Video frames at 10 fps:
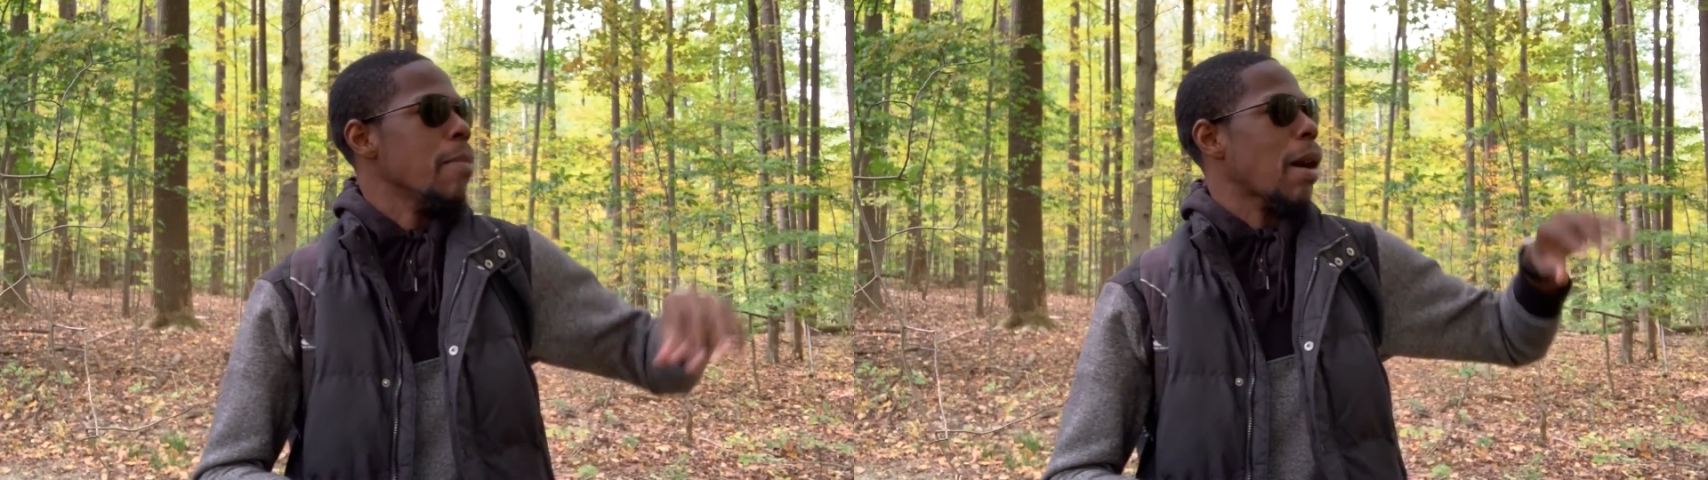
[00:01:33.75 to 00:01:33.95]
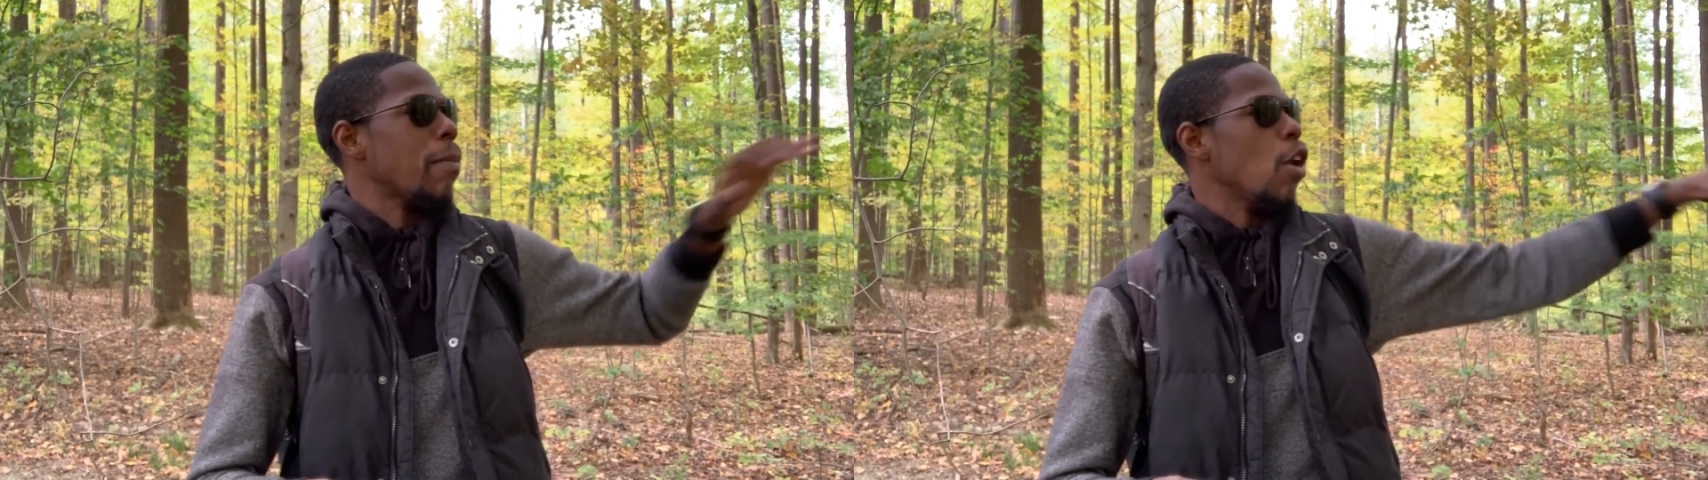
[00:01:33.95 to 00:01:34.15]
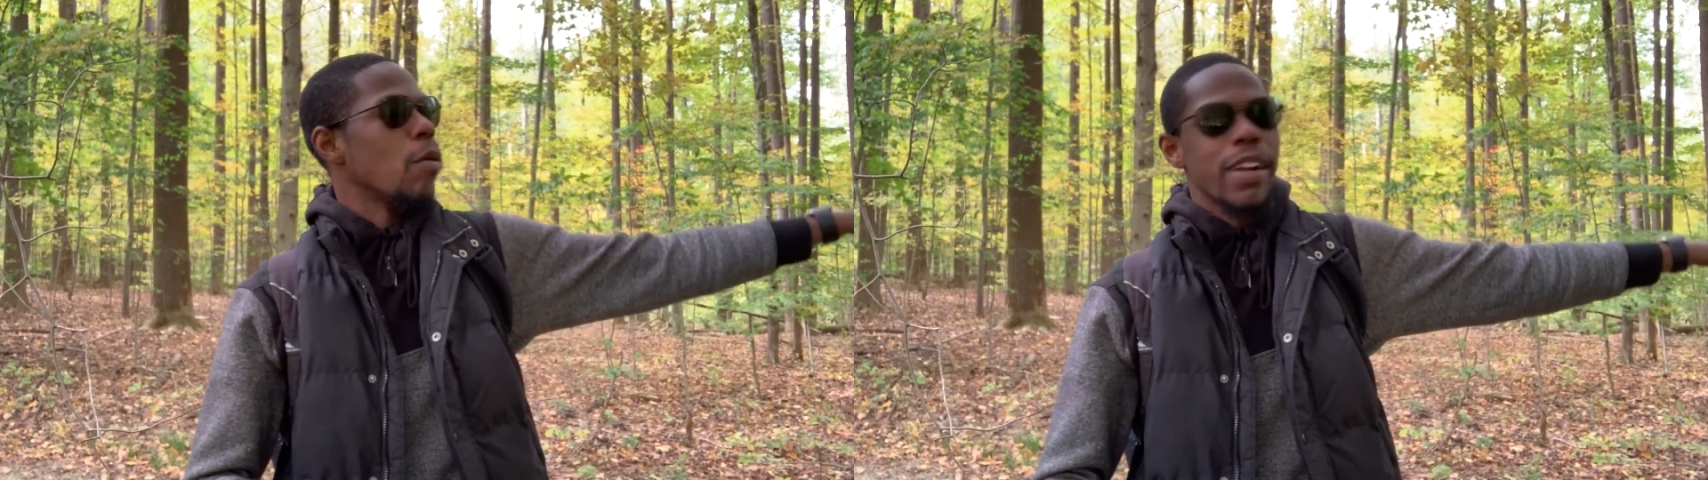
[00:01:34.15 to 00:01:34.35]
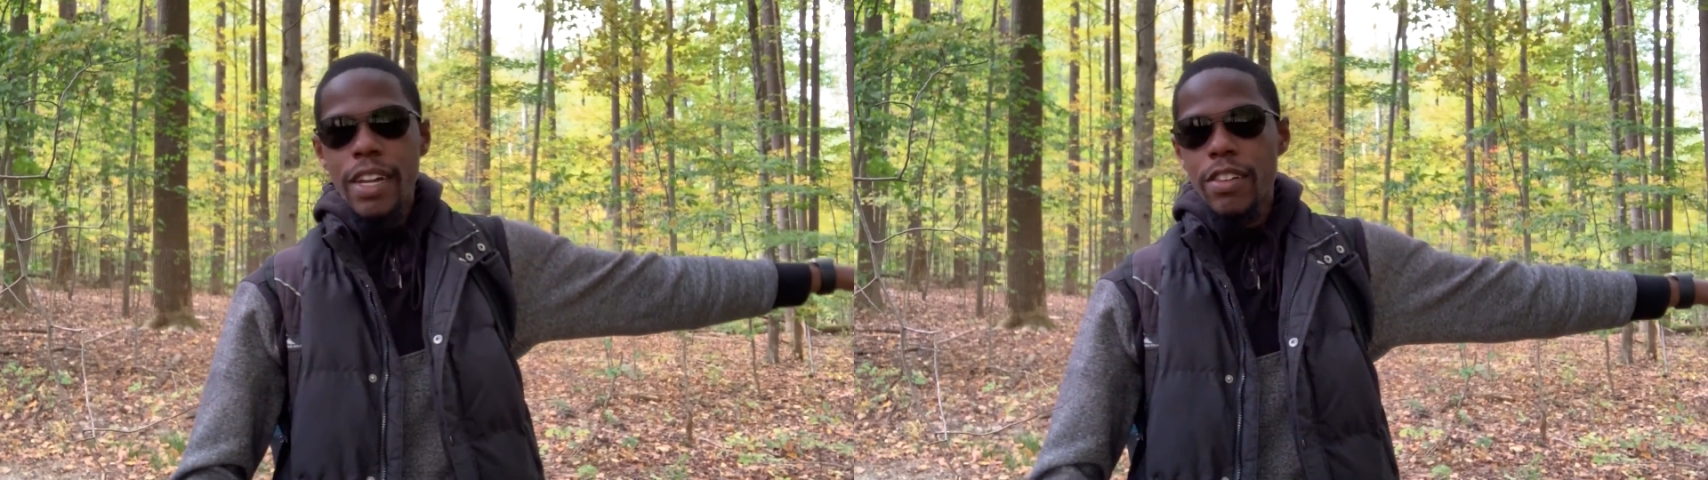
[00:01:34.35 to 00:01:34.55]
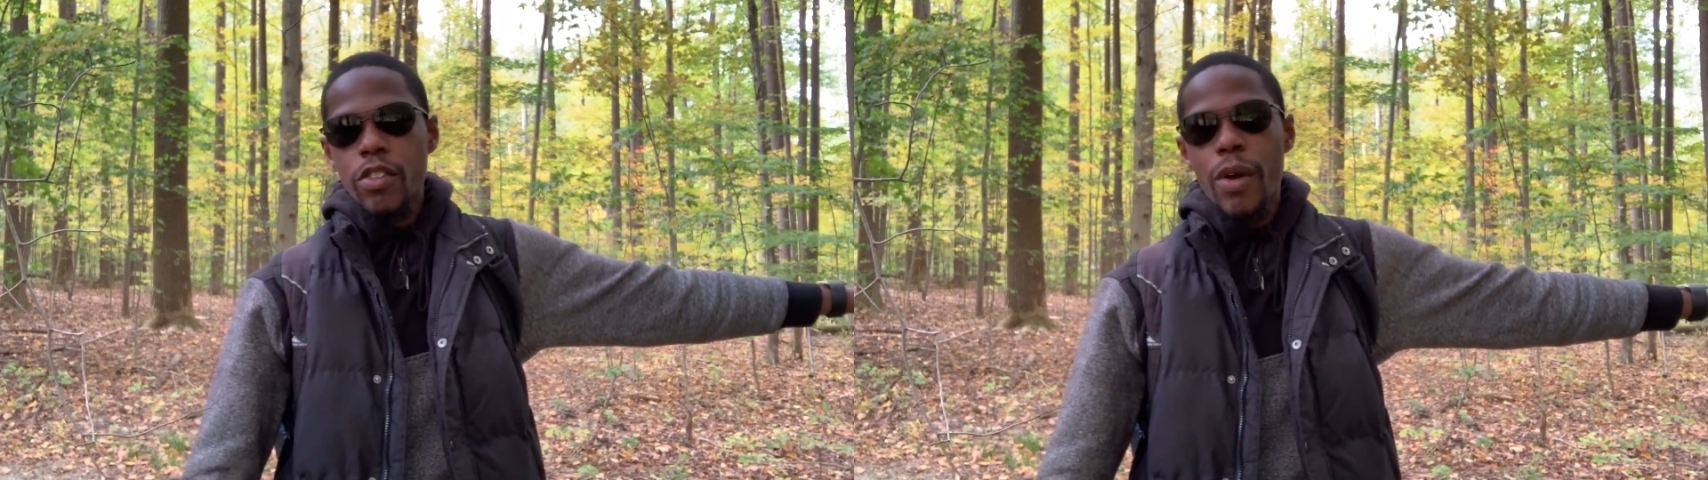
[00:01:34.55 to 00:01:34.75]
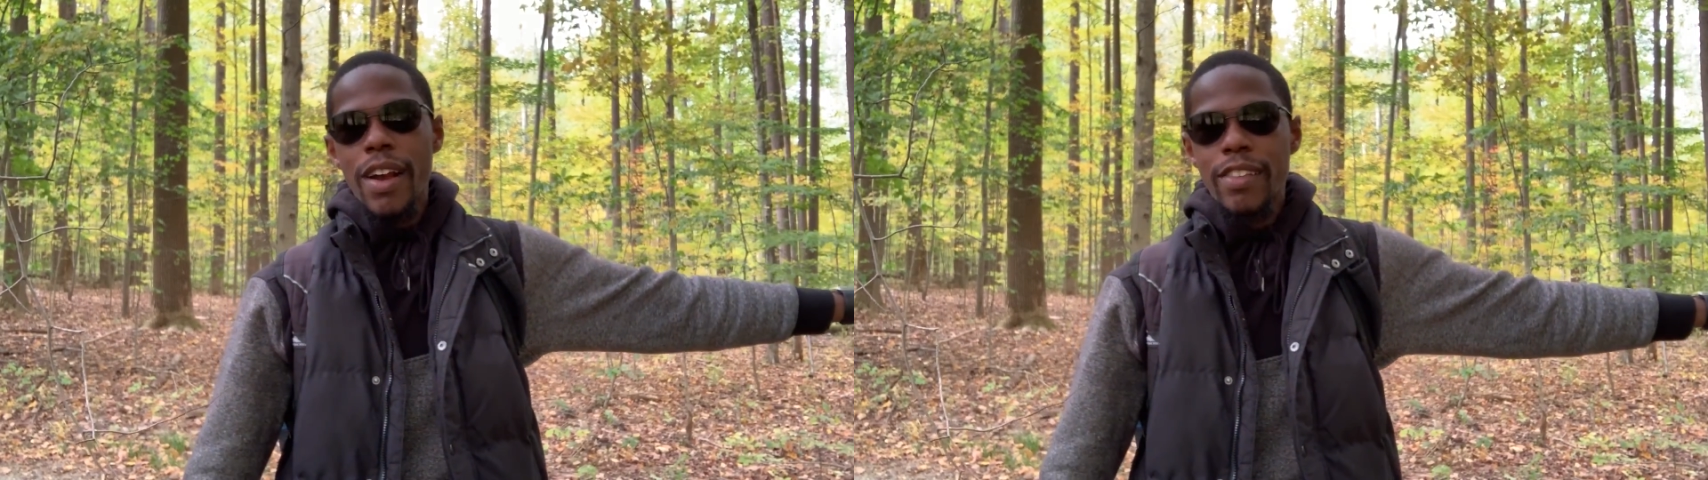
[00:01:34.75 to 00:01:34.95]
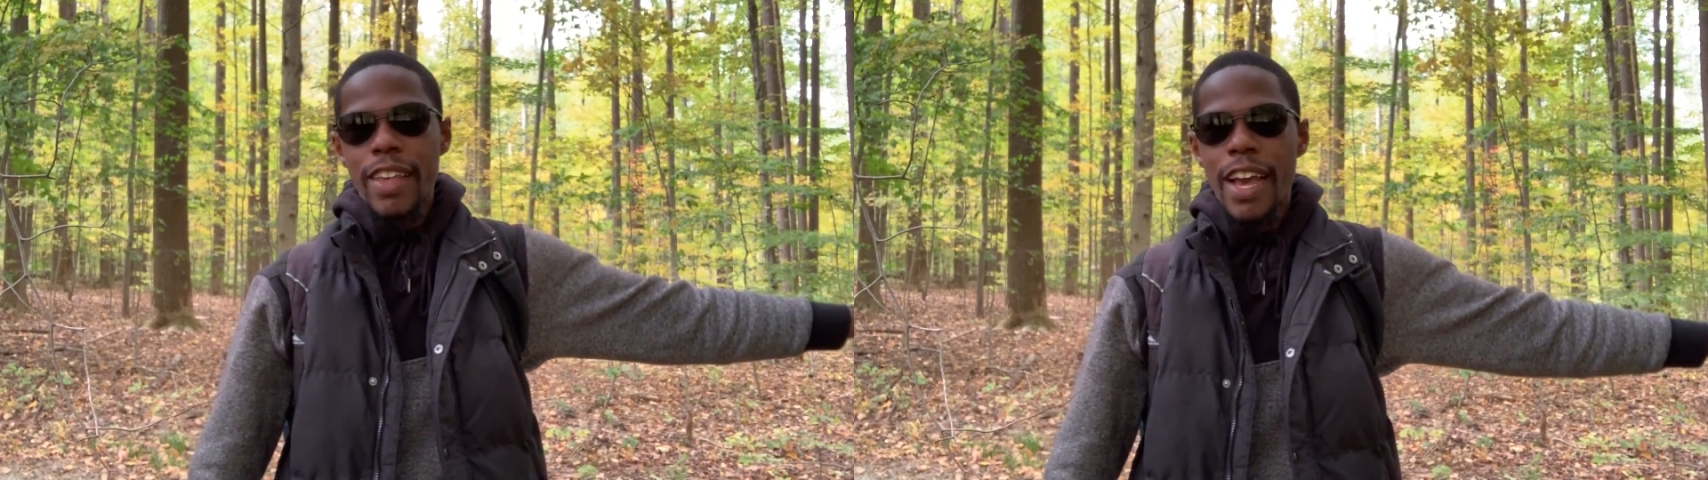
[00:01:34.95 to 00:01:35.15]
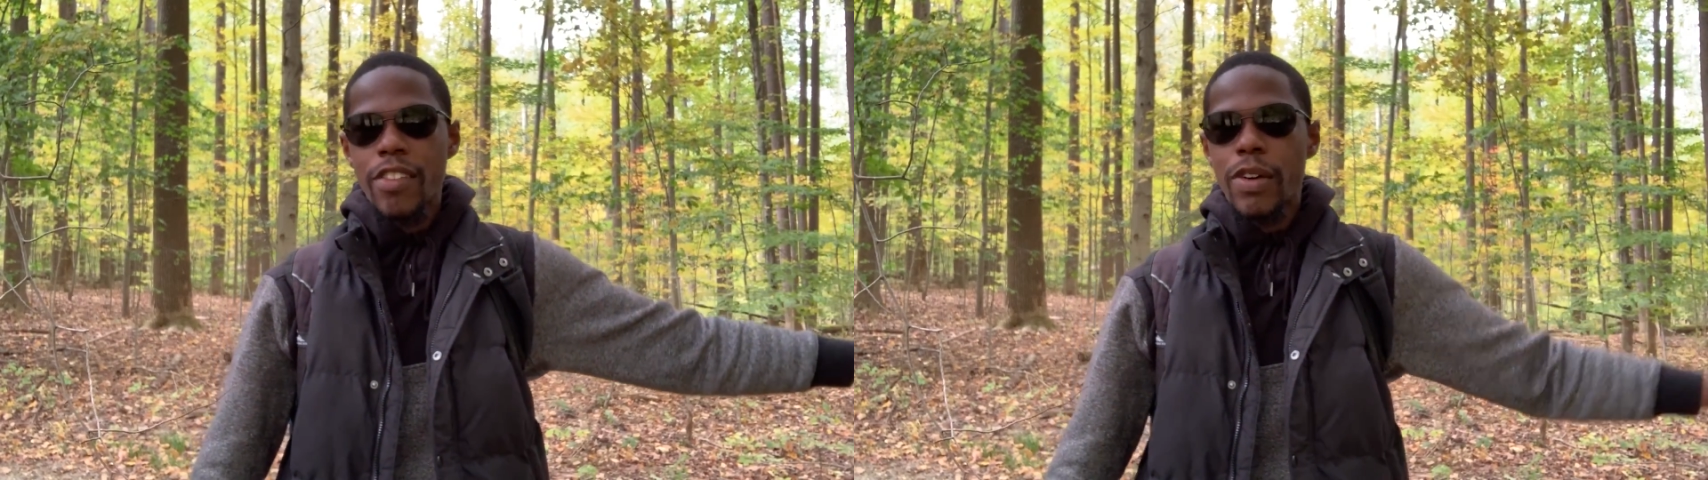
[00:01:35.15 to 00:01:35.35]
But I'm nowhere near Squires
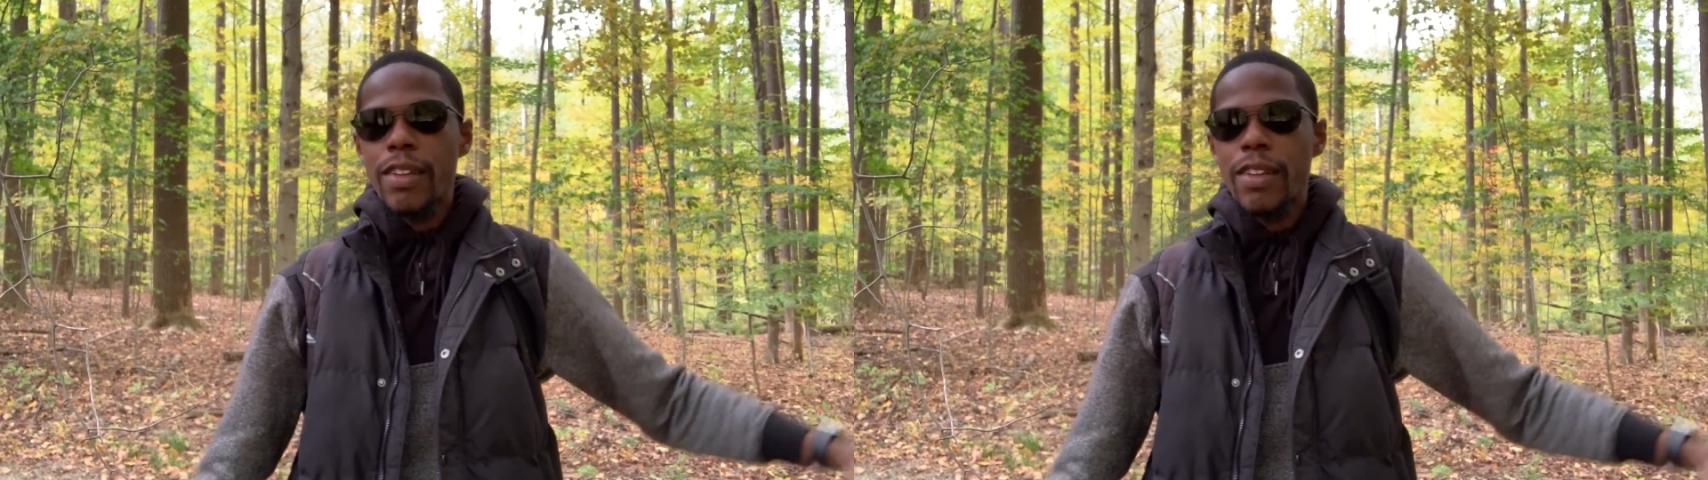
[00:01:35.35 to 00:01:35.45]
Castle.